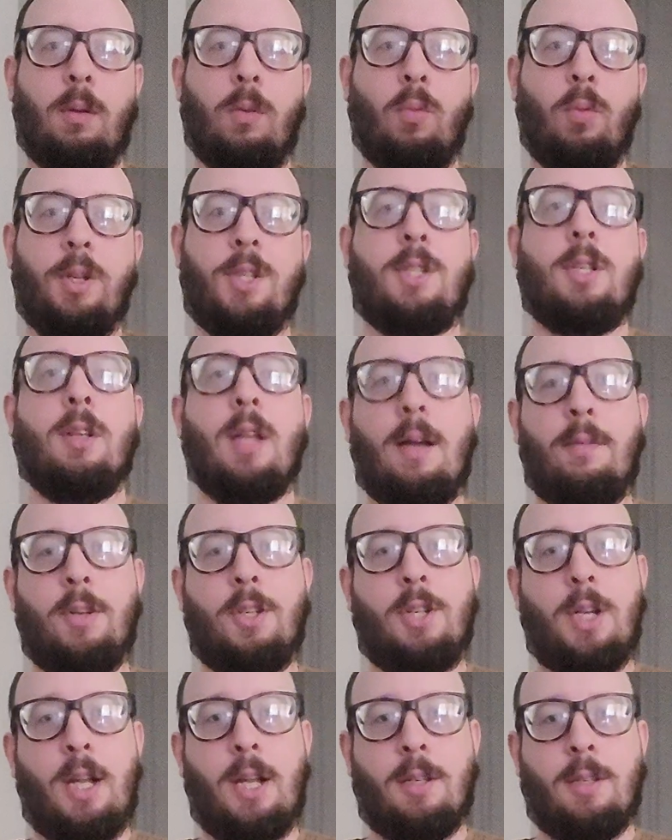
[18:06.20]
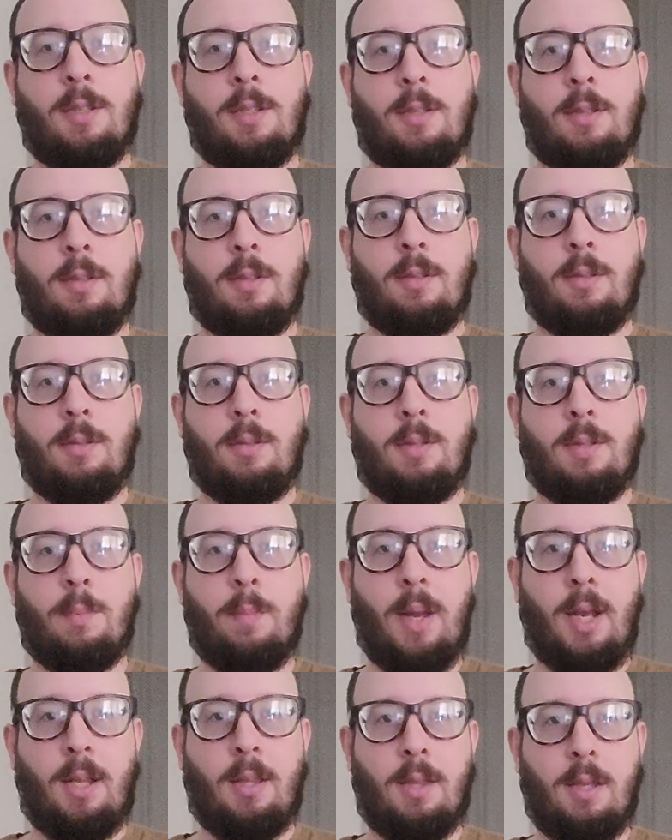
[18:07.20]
We still have a chance to make